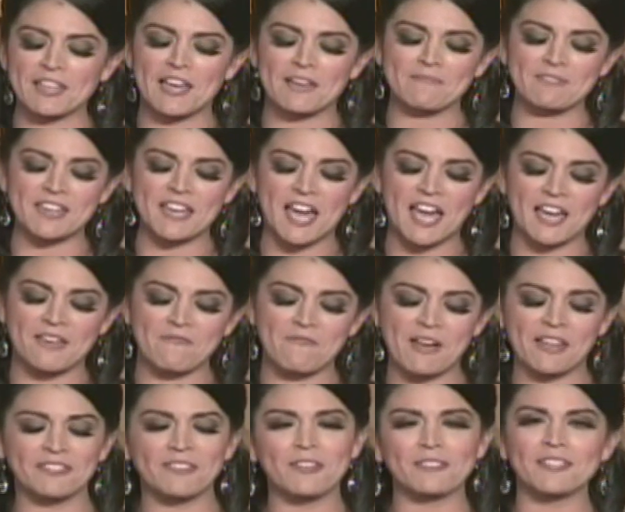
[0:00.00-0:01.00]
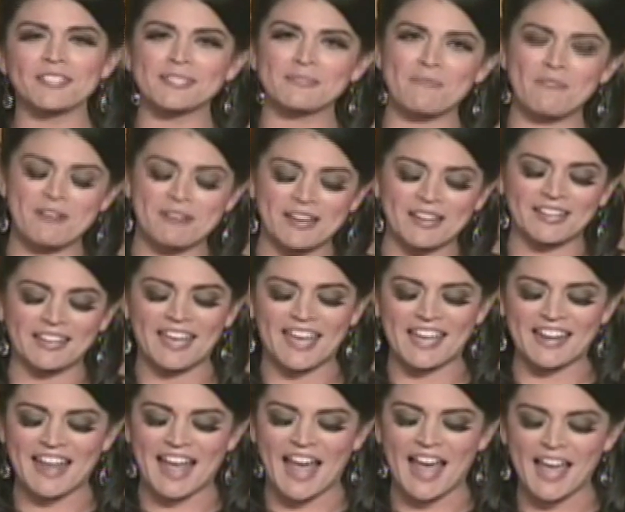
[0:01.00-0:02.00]
Lobby. I went there this morning
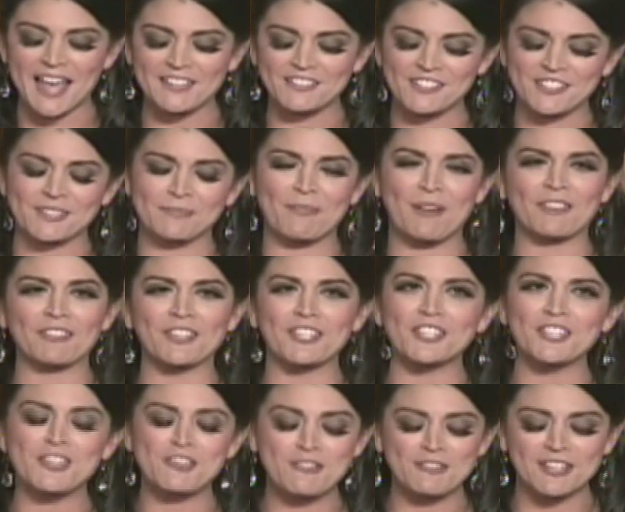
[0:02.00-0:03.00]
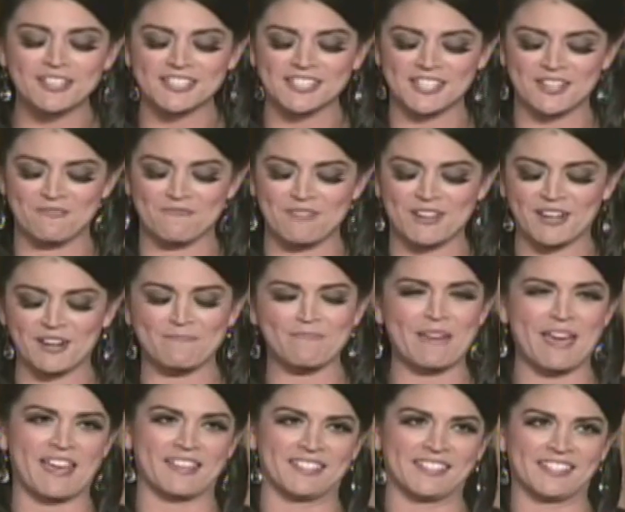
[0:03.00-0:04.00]
and I just bought the cutest little wicker
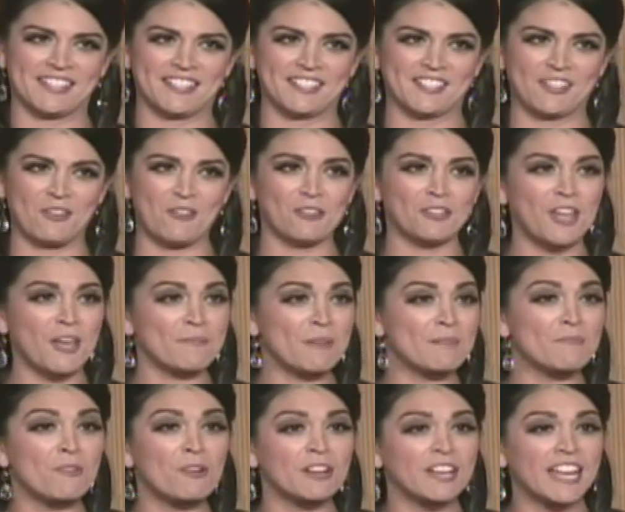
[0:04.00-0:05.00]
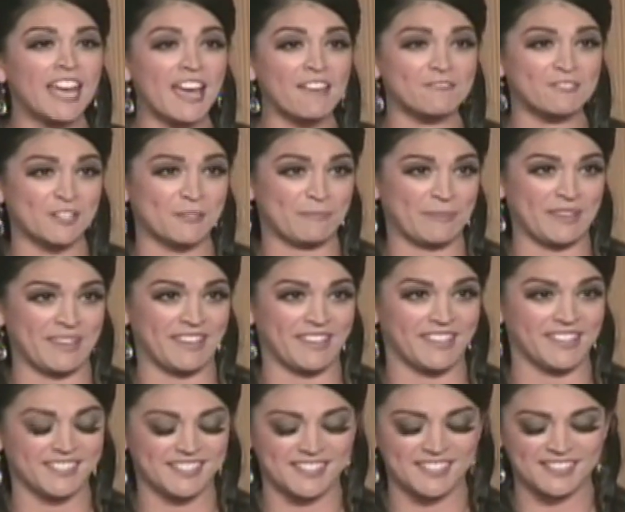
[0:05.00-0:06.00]
basket to hold all my morning after
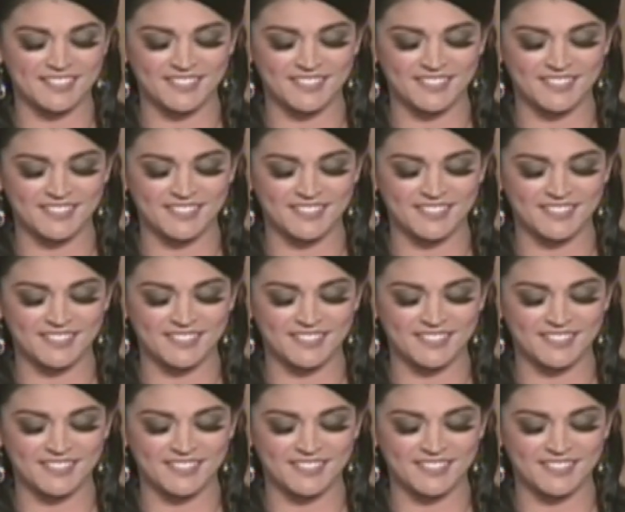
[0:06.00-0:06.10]
pills.